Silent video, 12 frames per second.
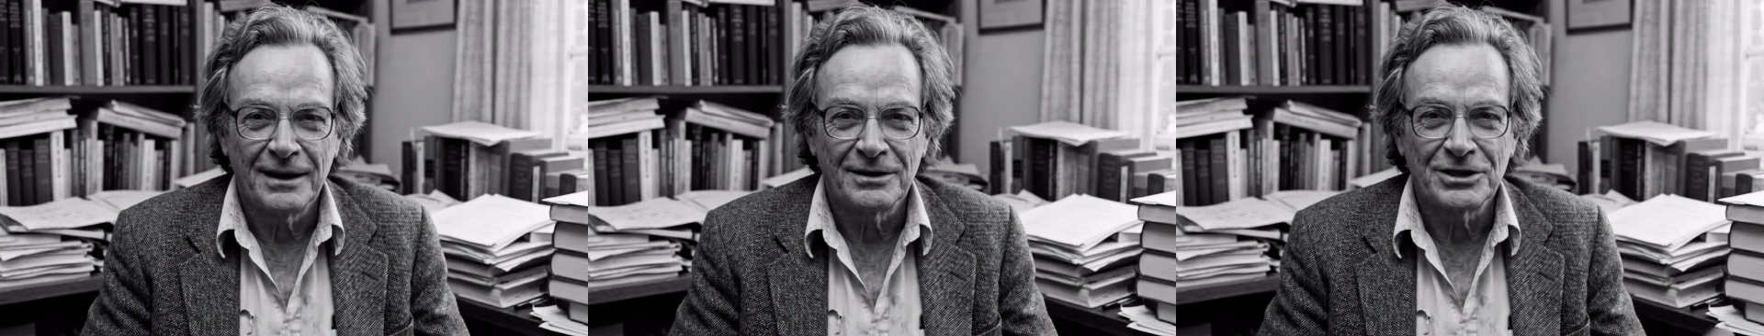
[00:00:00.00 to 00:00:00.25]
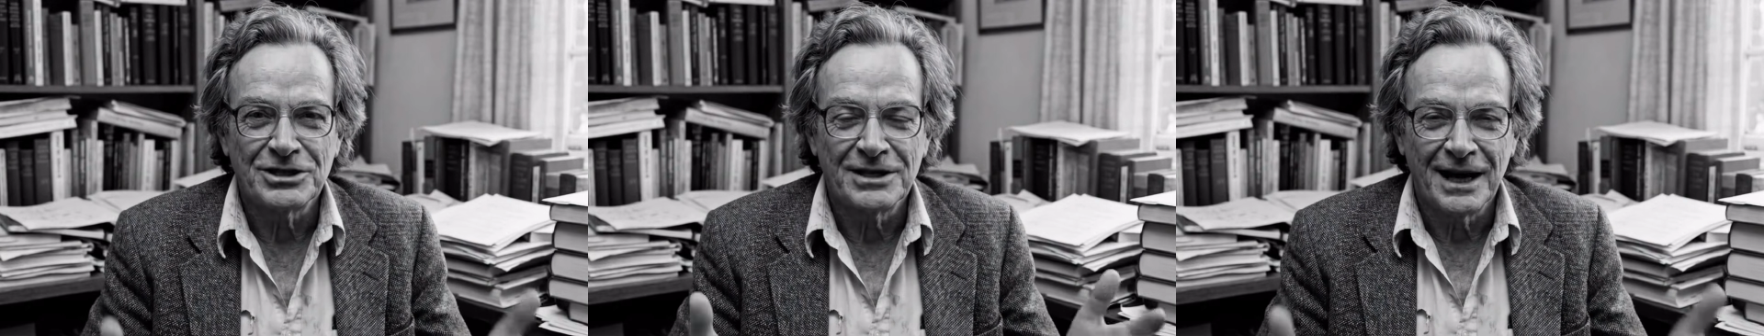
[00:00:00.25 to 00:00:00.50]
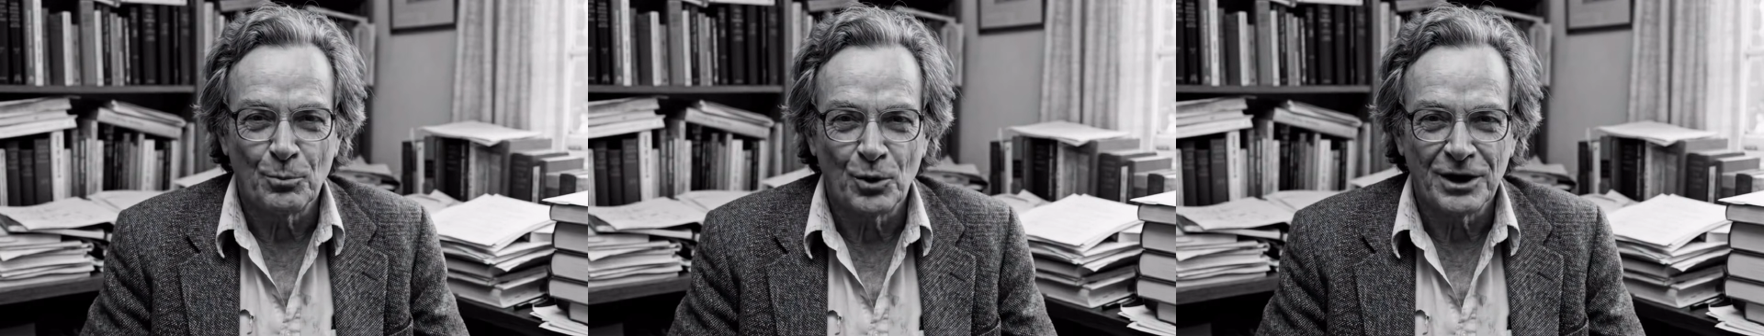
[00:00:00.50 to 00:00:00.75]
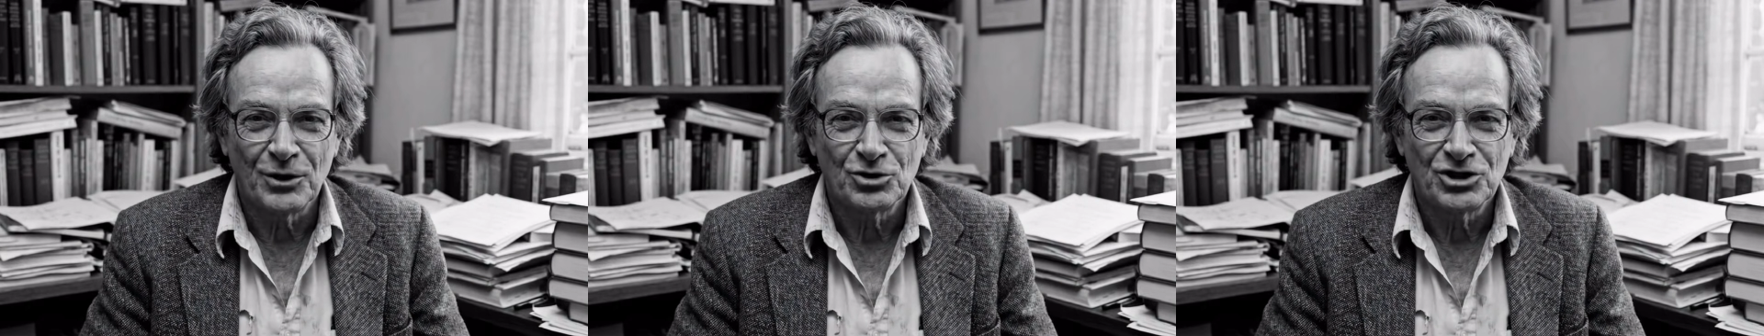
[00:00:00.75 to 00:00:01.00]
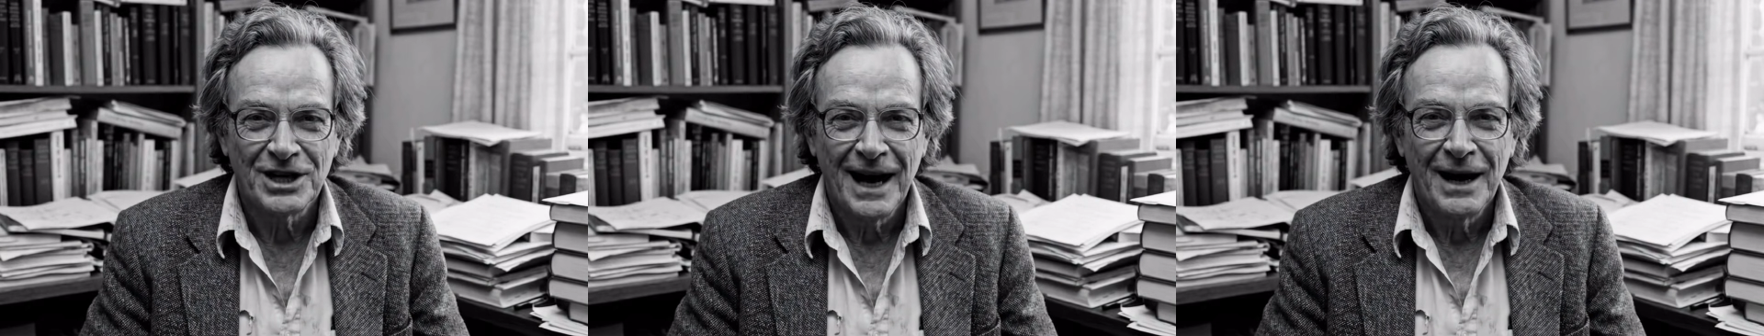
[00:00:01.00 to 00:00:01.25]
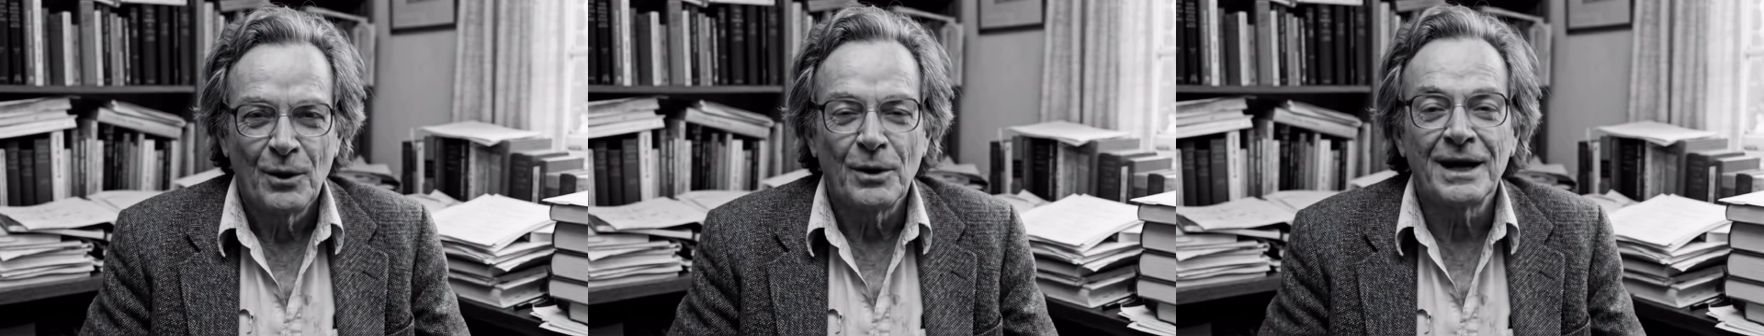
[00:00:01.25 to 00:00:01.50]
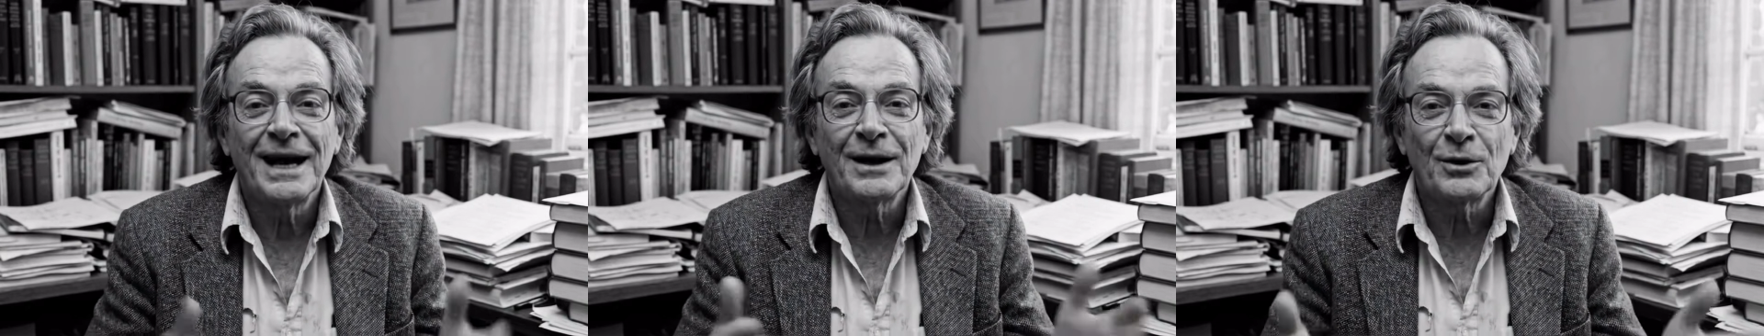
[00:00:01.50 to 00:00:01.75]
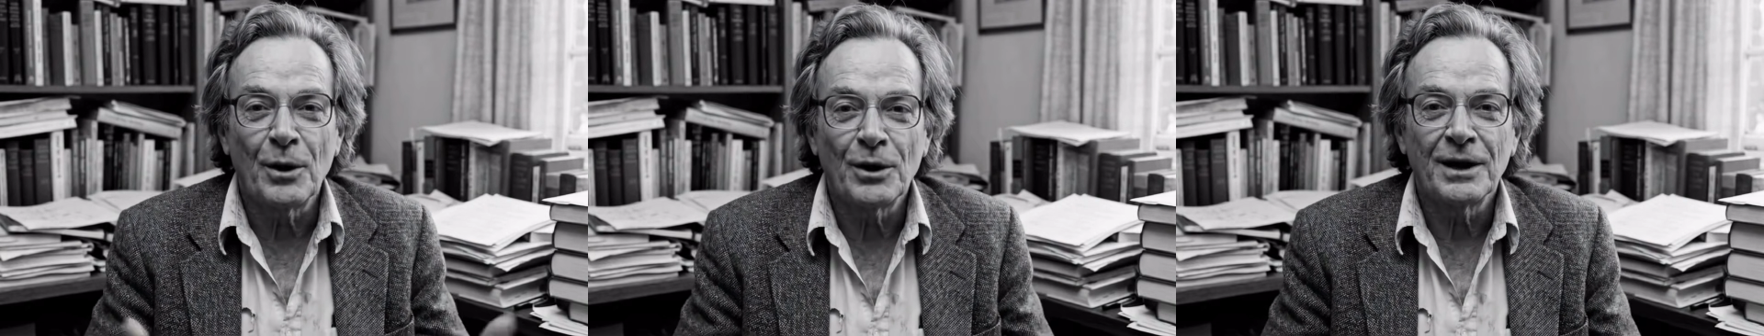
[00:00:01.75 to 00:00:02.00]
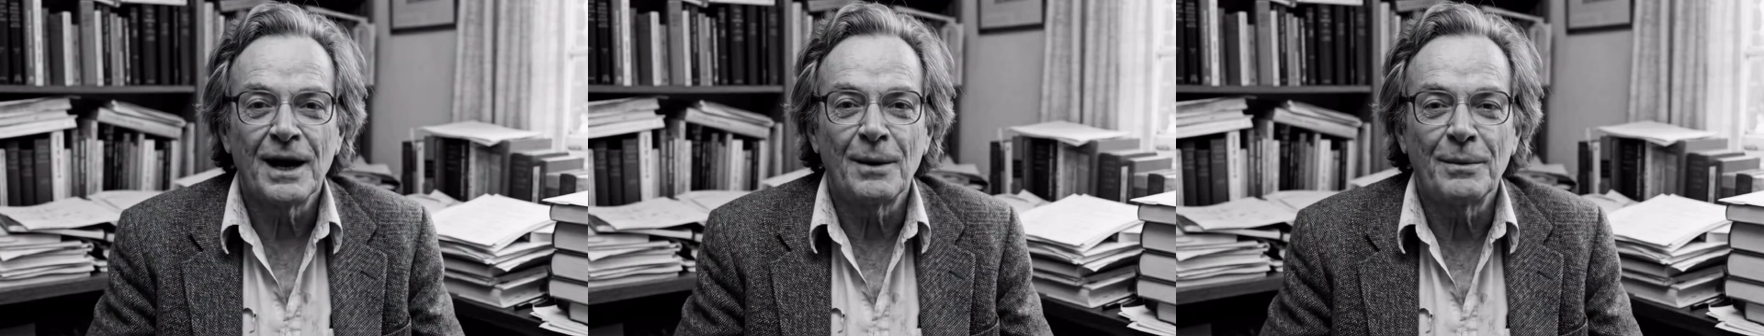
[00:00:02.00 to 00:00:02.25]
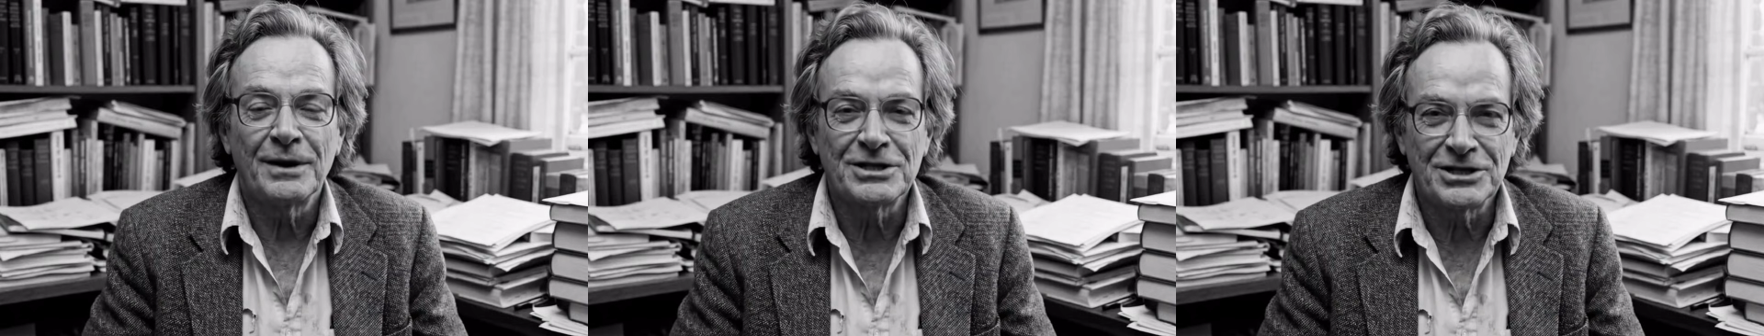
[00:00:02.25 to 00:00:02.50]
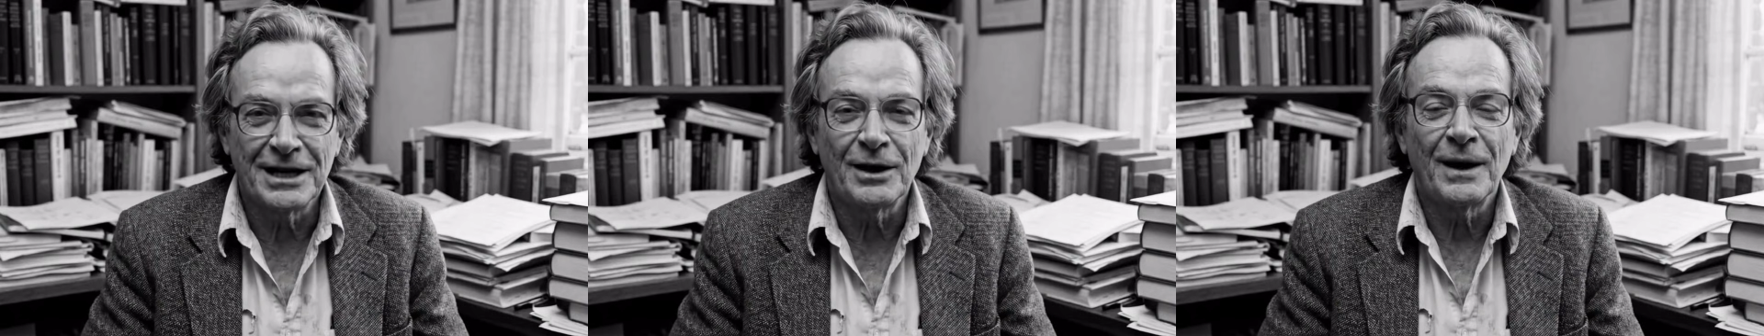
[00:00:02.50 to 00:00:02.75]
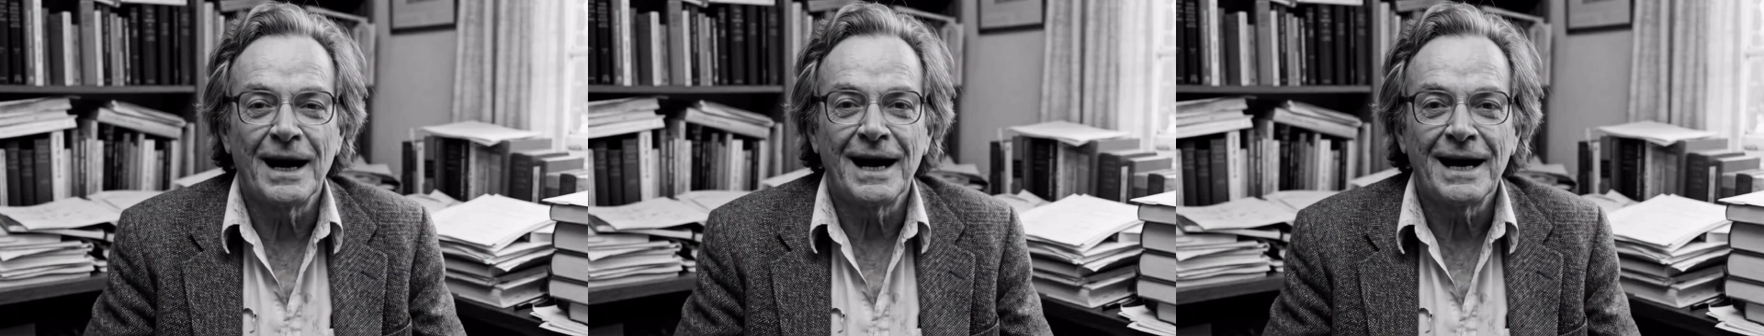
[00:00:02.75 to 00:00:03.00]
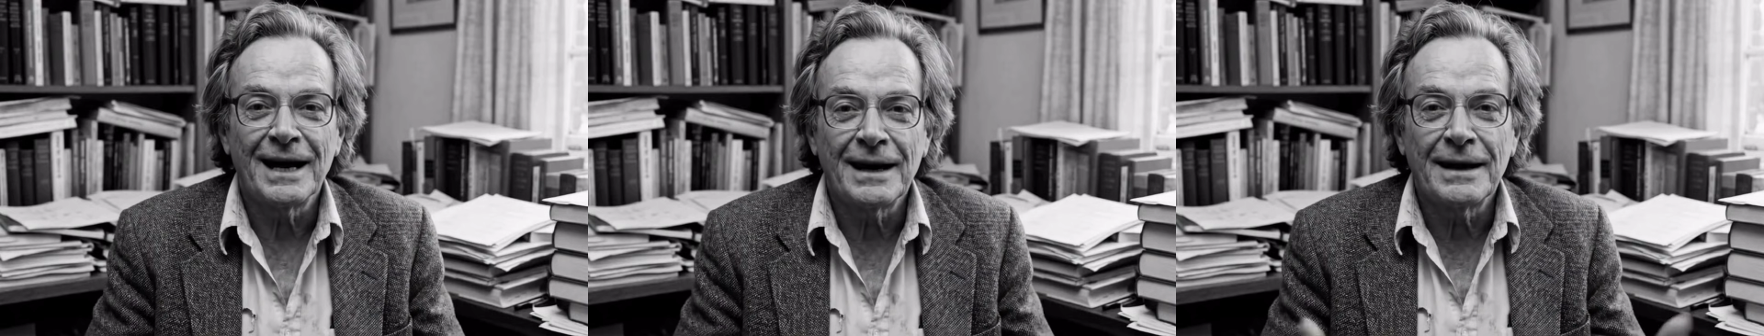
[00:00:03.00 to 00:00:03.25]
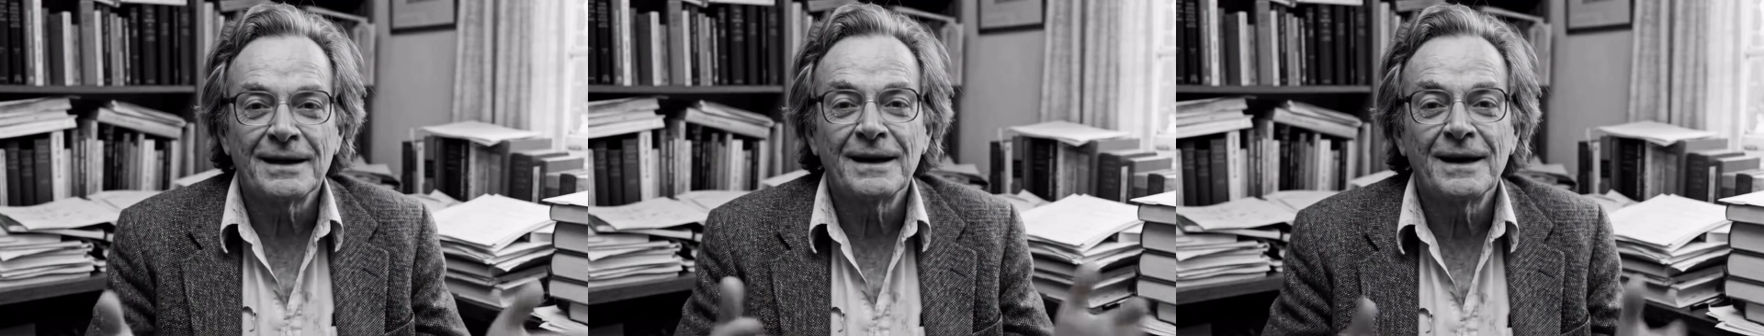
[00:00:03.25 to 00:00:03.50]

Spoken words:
The same way your shadow can't look up and see your hand.